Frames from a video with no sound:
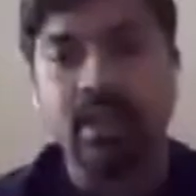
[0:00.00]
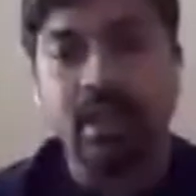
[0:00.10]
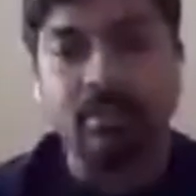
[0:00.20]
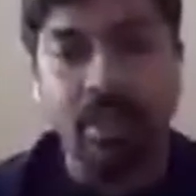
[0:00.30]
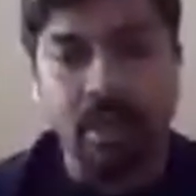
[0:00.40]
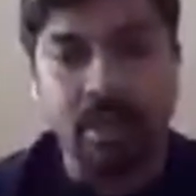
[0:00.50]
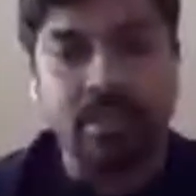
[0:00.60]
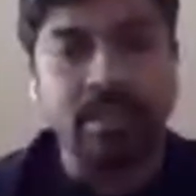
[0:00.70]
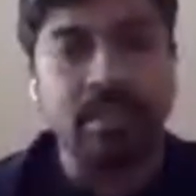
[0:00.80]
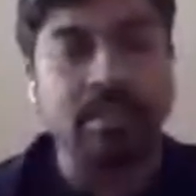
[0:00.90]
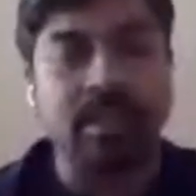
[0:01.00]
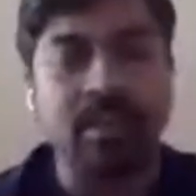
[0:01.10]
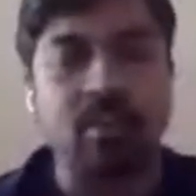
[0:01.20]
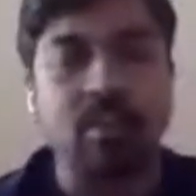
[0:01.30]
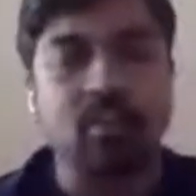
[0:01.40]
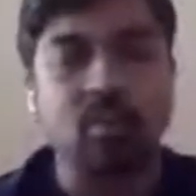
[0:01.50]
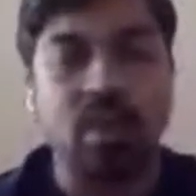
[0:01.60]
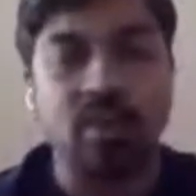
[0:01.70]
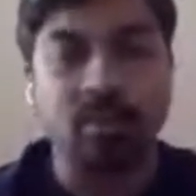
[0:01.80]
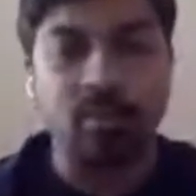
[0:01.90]
but uh, there is also
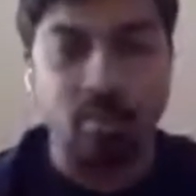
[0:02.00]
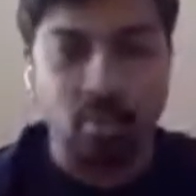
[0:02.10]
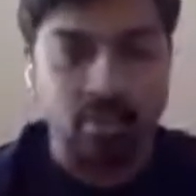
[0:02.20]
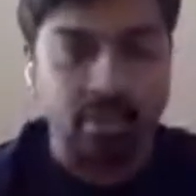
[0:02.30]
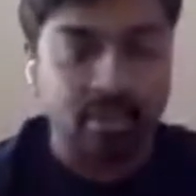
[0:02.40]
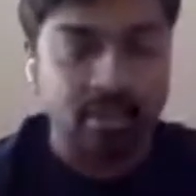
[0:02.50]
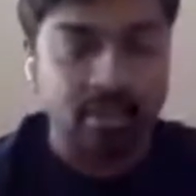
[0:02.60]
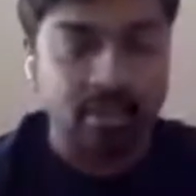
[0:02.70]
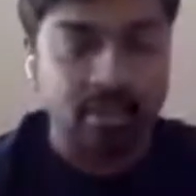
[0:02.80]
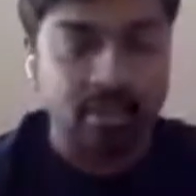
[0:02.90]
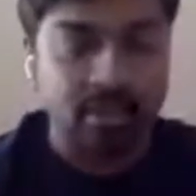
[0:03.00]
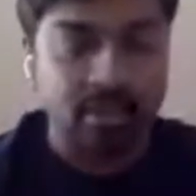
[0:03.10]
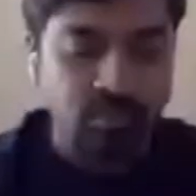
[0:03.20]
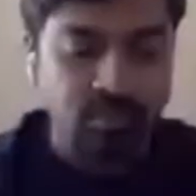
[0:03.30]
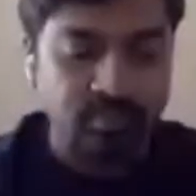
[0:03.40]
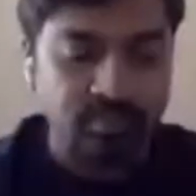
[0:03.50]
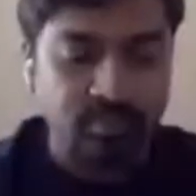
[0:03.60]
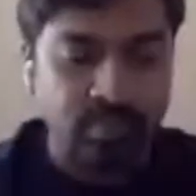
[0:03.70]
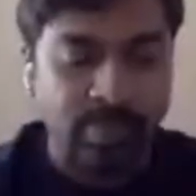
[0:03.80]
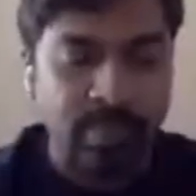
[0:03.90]
a proposal to
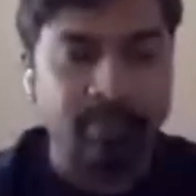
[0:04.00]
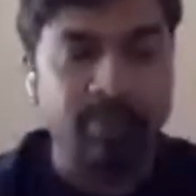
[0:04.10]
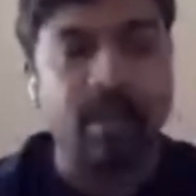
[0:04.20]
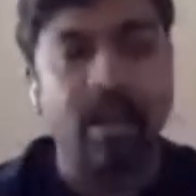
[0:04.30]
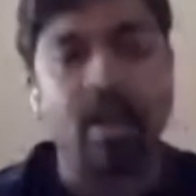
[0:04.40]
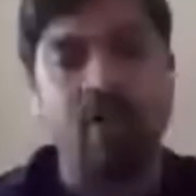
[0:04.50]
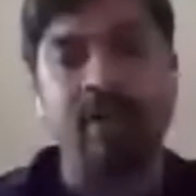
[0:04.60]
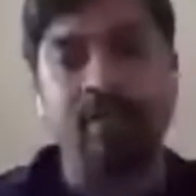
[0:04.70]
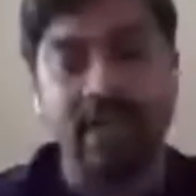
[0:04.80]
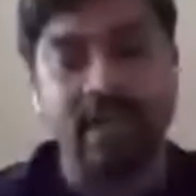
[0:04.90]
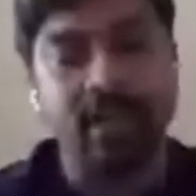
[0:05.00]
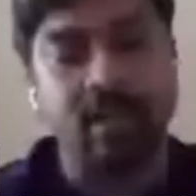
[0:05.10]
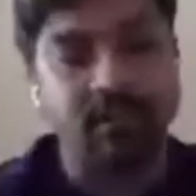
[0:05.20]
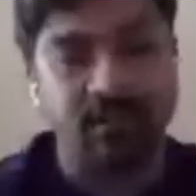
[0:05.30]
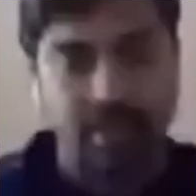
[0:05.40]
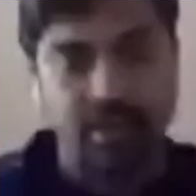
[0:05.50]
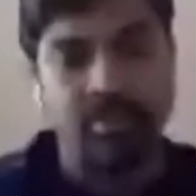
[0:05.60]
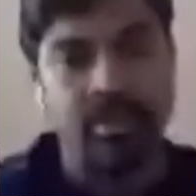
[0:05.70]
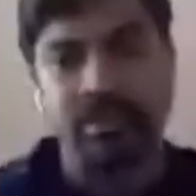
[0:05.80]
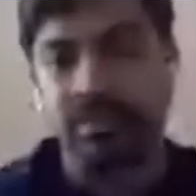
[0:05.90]
allow and make it
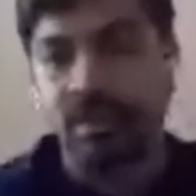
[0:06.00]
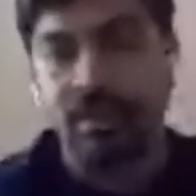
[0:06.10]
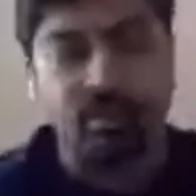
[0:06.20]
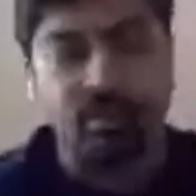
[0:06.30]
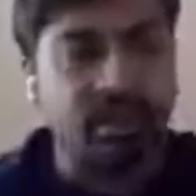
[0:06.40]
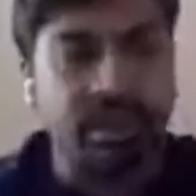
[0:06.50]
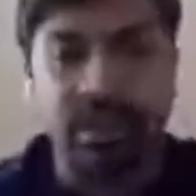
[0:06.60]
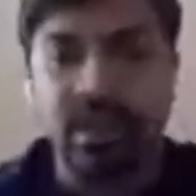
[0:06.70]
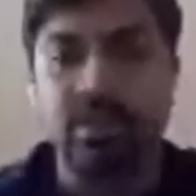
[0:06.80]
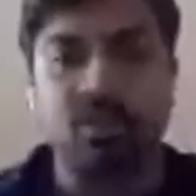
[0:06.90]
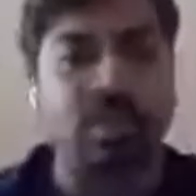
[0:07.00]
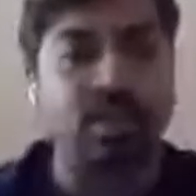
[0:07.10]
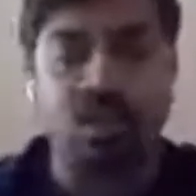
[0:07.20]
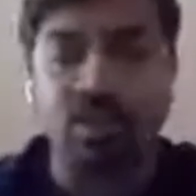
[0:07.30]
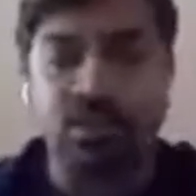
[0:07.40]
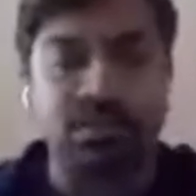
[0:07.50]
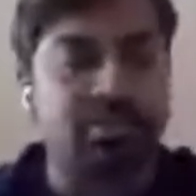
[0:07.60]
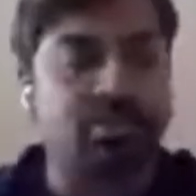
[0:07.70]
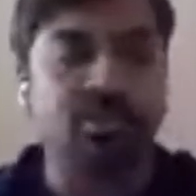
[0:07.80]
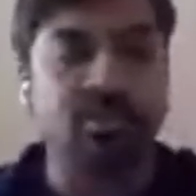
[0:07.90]
configurable instead of 128 you might want to
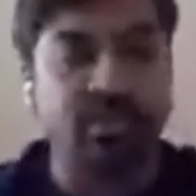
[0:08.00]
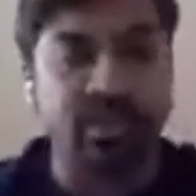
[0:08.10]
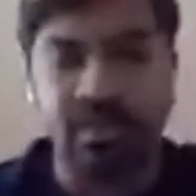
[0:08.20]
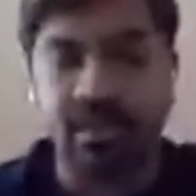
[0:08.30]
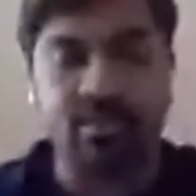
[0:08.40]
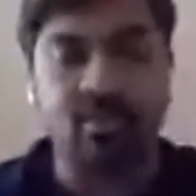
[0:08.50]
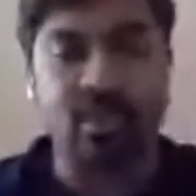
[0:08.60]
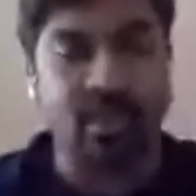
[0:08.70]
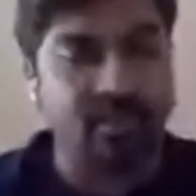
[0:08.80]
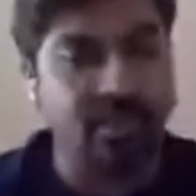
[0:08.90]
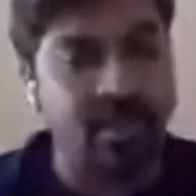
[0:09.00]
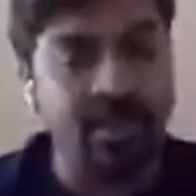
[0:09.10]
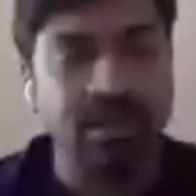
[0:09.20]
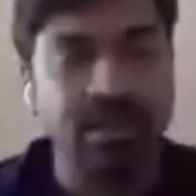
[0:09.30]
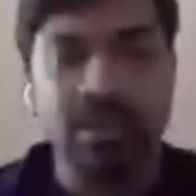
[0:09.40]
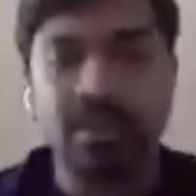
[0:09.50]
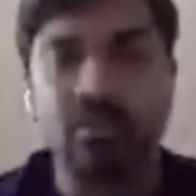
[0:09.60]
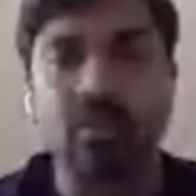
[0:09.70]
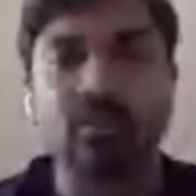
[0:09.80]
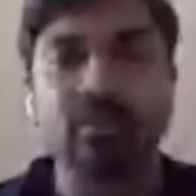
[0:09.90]
use 256 or whatever right
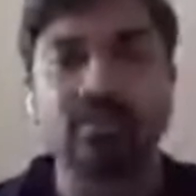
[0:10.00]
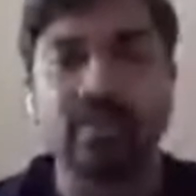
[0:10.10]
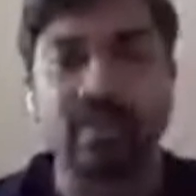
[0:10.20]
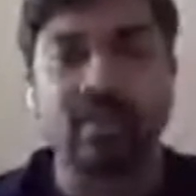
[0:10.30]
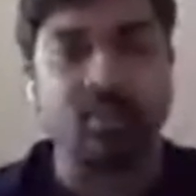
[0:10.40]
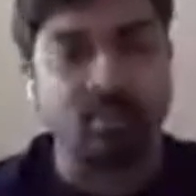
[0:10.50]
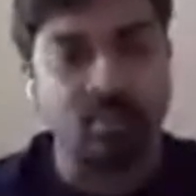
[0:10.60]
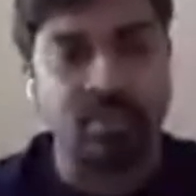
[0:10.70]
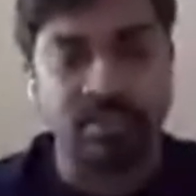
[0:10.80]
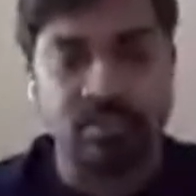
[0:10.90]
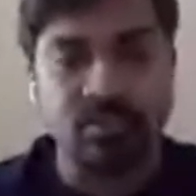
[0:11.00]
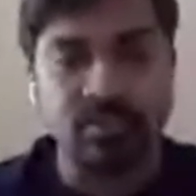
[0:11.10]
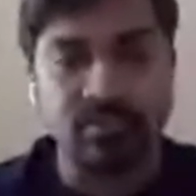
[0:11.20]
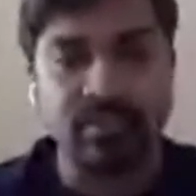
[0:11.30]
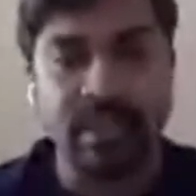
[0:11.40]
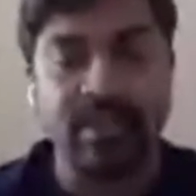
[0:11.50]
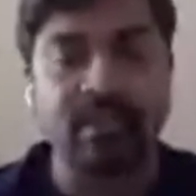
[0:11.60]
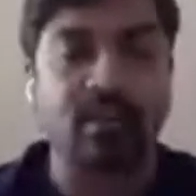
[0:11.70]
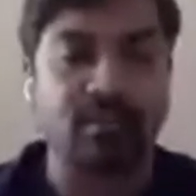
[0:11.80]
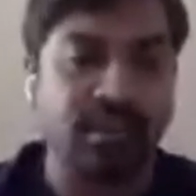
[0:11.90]
so there is a proposal to make
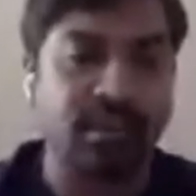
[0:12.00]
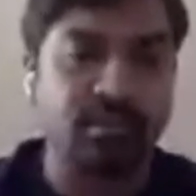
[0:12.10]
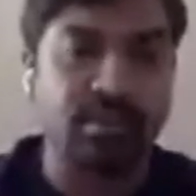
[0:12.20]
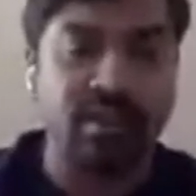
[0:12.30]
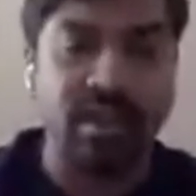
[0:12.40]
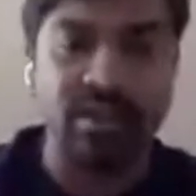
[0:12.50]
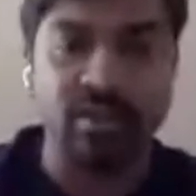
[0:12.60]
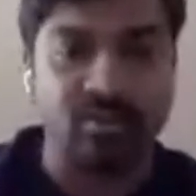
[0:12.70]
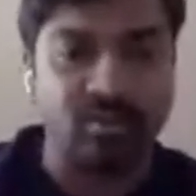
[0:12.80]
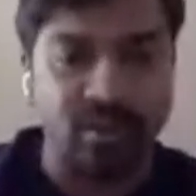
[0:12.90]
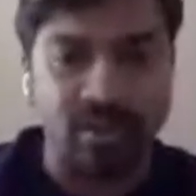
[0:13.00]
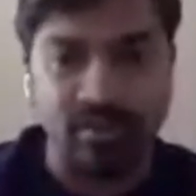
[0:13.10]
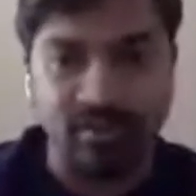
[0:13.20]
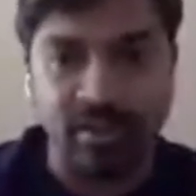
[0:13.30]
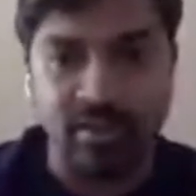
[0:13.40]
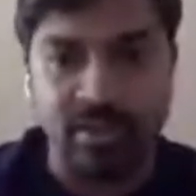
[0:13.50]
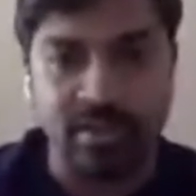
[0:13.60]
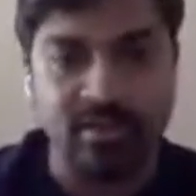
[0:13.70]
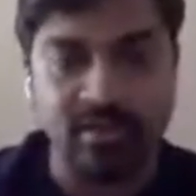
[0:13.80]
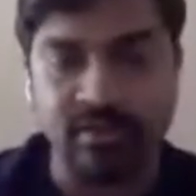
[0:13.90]
it configurable right now it's not configurable
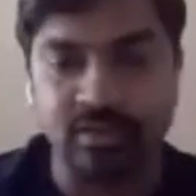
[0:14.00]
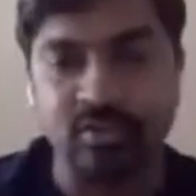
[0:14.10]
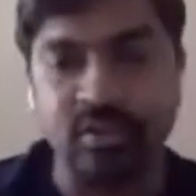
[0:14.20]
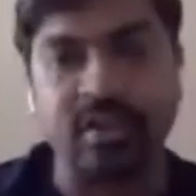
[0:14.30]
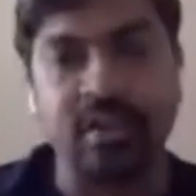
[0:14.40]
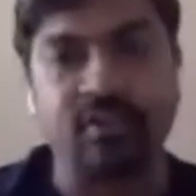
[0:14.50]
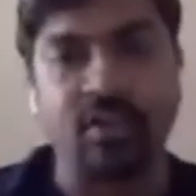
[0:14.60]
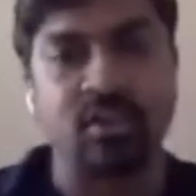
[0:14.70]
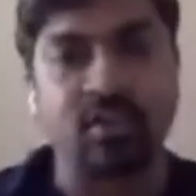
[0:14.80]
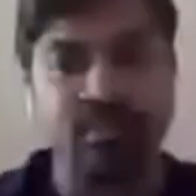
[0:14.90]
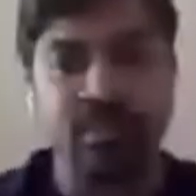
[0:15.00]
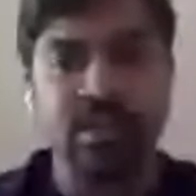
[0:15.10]
it's using a default of